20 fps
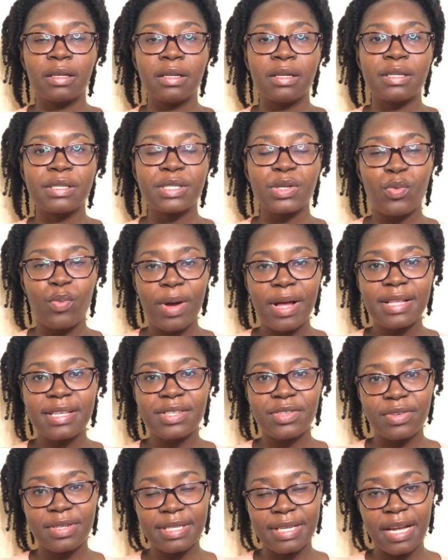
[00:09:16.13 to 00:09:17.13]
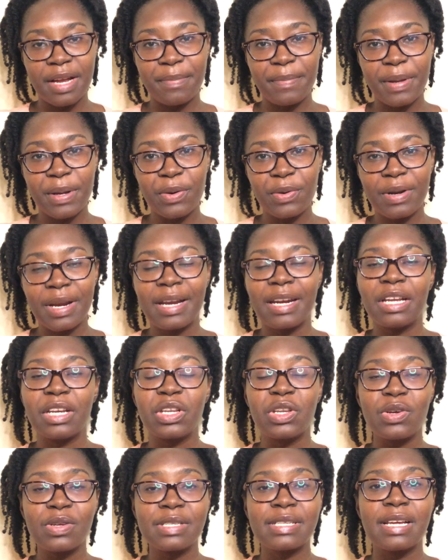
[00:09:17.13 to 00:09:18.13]
So while stress can be good and it
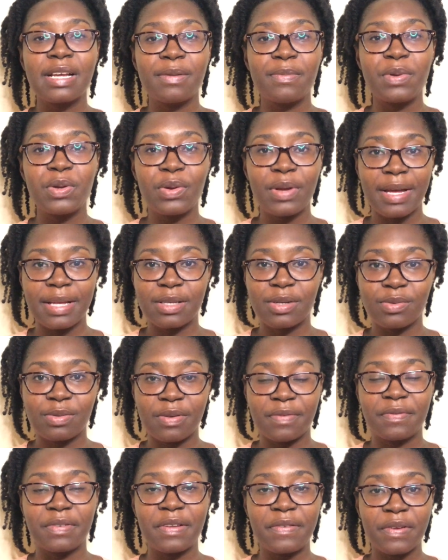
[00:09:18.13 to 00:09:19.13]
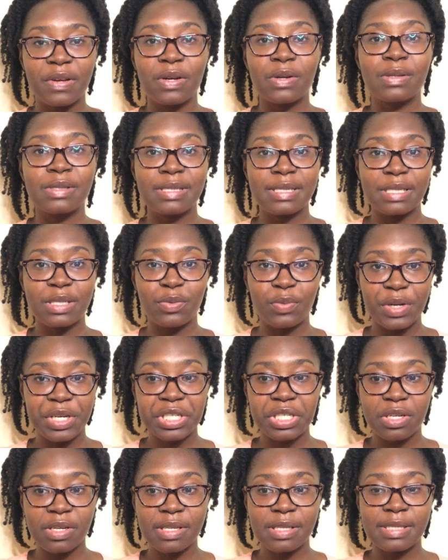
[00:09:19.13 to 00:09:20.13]
does help you get out of difficult
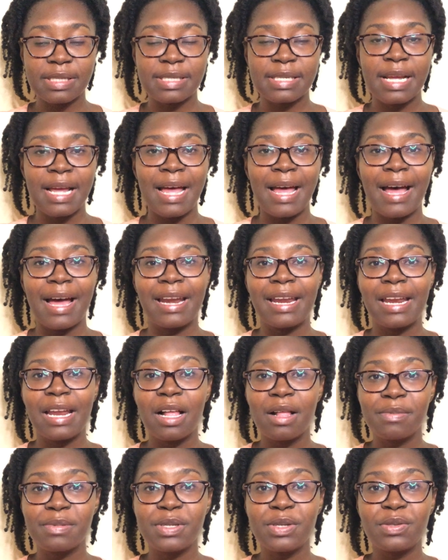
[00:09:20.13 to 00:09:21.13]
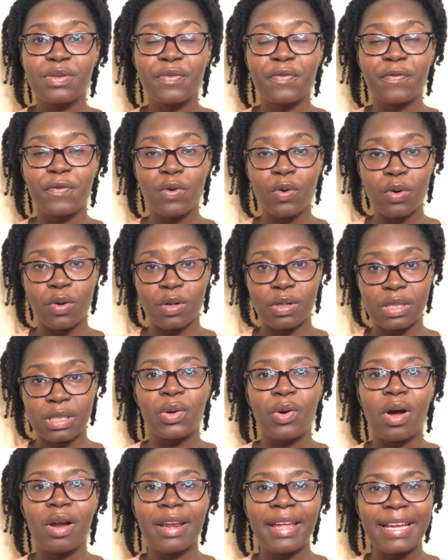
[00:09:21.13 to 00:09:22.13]
situations and it helps you to focus
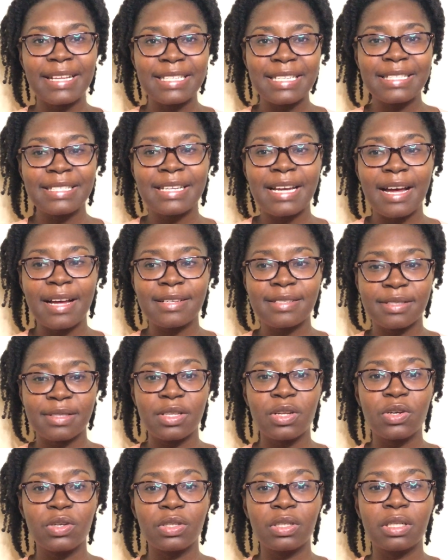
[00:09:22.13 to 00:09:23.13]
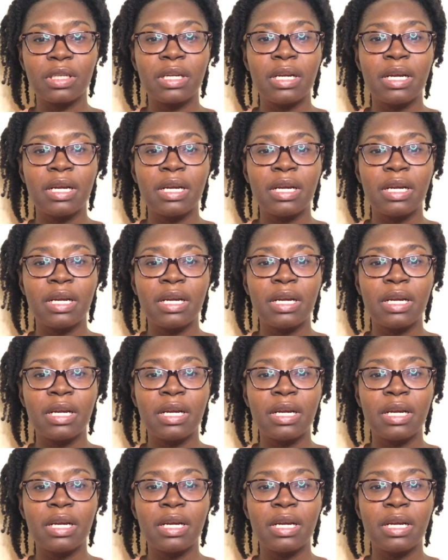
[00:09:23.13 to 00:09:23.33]
on getting tasks done,